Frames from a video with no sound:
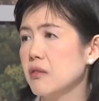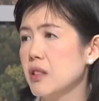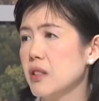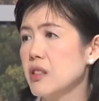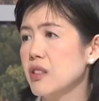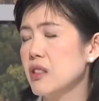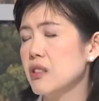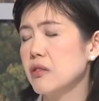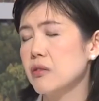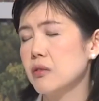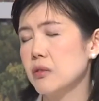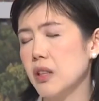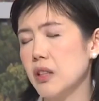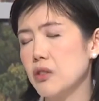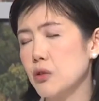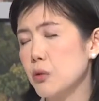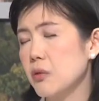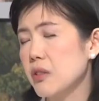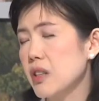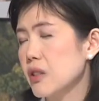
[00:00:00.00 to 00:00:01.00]
It is
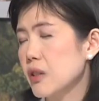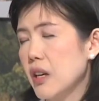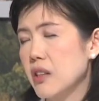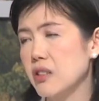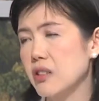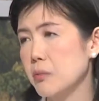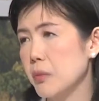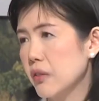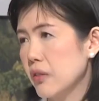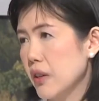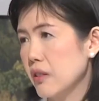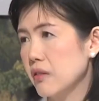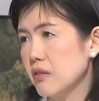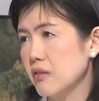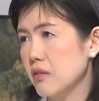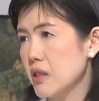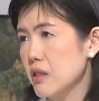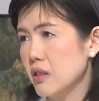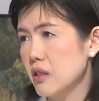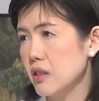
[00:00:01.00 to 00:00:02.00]
sexually transmitted
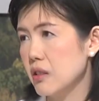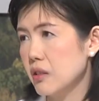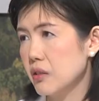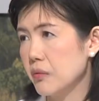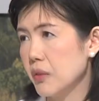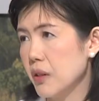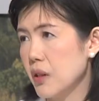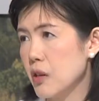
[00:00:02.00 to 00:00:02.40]
disease.